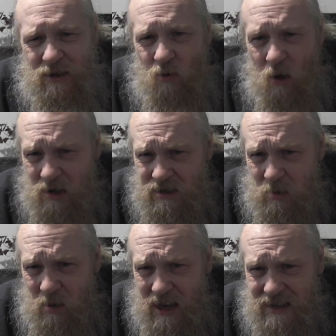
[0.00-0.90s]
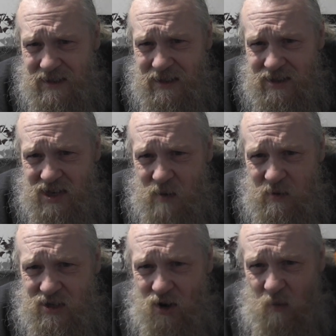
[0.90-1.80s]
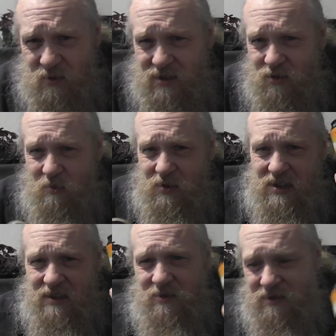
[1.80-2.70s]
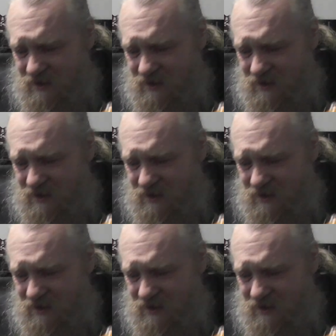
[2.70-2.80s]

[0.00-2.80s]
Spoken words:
Quality beers in the cheapy shops, it's unbelievable.